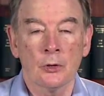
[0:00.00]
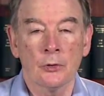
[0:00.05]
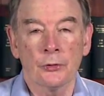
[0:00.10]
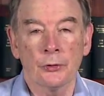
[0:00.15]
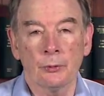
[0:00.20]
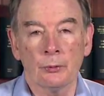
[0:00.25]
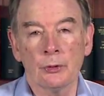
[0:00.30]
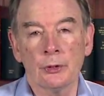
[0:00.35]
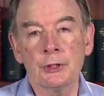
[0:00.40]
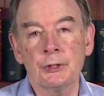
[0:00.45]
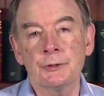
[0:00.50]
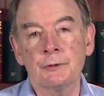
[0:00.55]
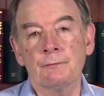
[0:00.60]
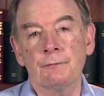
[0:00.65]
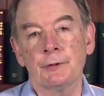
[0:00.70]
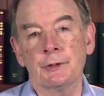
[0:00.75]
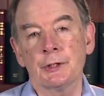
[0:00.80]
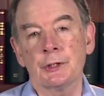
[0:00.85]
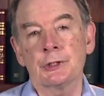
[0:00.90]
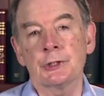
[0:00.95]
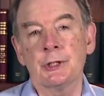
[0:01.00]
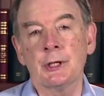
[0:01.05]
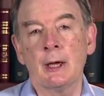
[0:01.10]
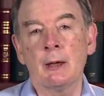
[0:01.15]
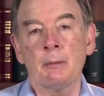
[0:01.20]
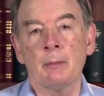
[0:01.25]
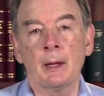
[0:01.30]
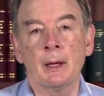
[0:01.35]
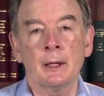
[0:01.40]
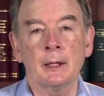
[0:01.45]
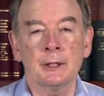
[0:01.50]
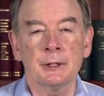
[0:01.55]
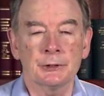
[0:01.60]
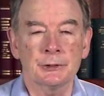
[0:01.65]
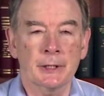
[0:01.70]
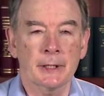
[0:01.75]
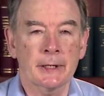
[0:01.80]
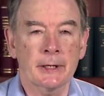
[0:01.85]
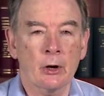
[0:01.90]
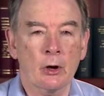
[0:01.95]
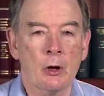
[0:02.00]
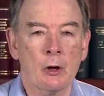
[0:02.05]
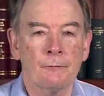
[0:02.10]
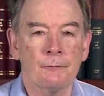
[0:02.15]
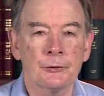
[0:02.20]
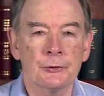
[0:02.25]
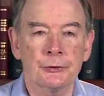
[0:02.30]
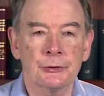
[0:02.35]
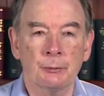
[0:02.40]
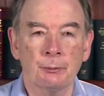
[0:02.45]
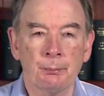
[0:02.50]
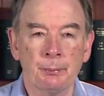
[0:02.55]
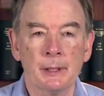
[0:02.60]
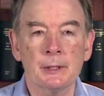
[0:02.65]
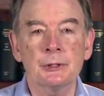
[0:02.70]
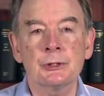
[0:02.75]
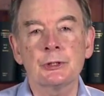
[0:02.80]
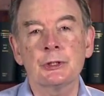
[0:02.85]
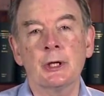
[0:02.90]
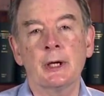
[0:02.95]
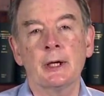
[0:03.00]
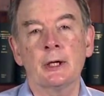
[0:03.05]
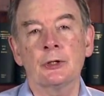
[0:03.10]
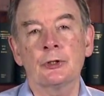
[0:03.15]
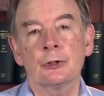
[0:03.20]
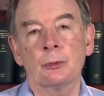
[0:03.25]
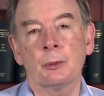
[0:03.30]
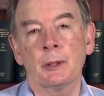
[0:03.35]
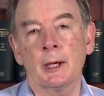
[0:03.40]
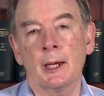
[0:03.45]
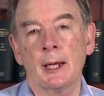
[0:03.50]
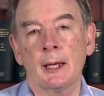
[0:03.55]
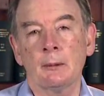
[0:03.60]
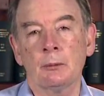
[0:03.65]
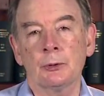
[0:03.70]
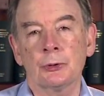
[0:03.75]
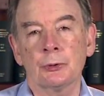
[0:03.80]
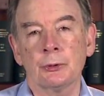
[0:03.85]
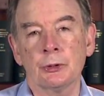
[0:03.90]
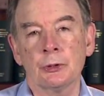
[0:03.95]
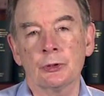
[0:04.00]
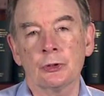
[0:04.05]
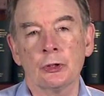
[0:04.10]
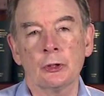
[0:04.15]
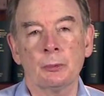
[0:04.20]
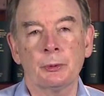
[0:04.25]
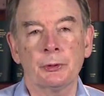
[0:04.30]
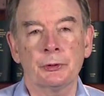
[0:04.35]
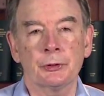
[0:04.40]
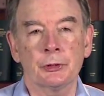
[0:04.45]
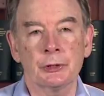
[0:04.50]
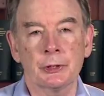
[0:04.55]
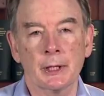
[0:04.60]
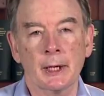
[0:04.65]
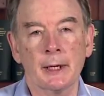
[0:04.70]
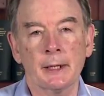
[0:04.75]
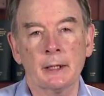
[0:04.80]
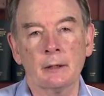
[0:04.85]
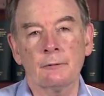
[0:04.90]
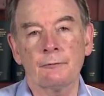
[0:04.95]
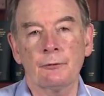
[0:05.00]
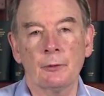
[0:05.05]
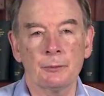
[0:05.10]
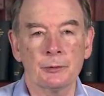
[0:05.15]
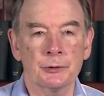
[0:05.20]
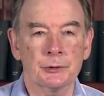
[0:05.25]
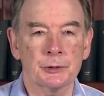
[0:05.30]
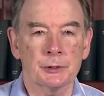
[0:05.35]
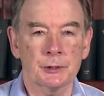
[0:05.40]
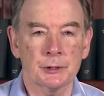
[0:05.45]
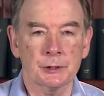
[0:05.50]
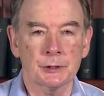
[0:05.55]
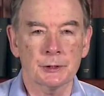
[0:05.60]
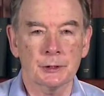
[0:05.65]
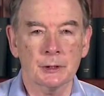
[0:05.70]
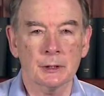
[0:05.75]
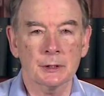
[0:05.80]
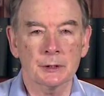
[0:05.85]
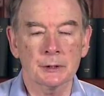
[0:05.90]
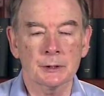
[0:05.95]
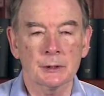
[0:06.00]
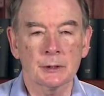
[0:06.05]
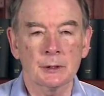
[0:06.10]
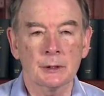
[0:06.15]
The reason for this number is that it offers the best chance to be able to interpret the data from the statistics.